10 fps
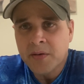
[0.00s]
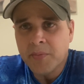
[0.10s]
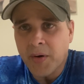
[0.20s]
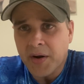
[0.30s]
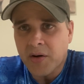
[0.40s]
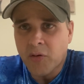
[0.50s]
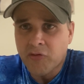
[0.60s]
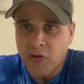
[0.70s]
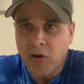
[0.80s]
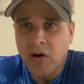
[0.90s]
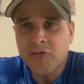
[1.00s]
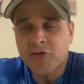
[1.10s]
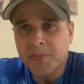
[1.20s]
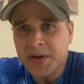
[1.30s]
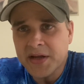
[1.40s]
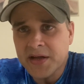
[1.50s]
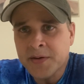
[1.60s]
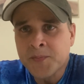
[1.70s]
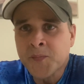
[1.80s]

But overall for me,